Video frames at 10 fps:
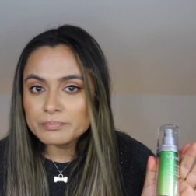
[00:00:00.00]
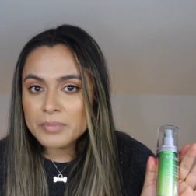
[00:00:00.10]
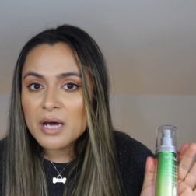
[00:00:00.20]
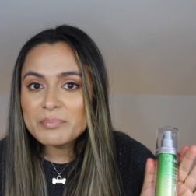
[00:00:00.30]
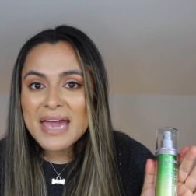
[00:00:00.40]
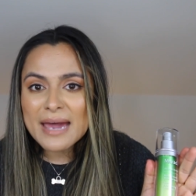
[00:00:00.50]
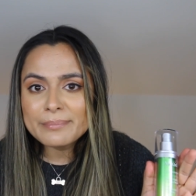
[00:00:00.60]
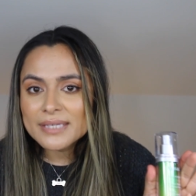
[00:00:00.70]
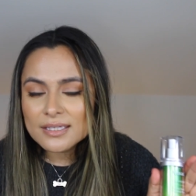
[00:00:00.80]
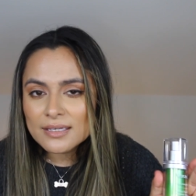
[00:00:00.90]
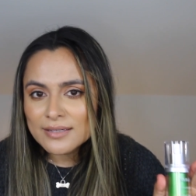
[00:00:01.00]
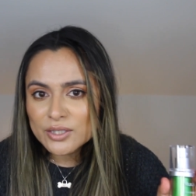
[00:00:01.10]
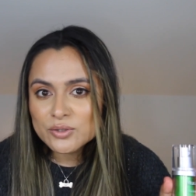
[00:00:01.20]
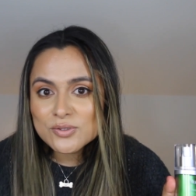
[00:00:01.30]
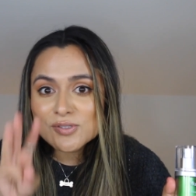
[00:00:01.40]
pump happy and I
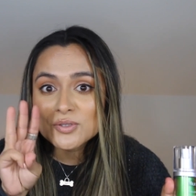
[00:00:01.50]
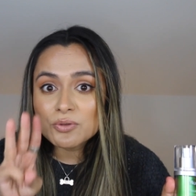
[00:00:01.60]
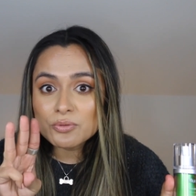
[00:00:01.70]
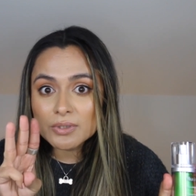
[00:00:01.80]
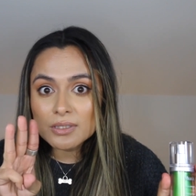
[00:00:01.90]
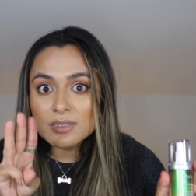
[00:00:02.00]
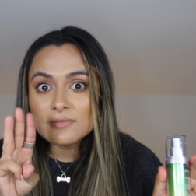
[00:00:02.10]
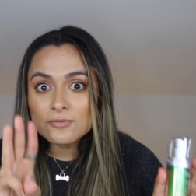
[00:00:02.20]
used three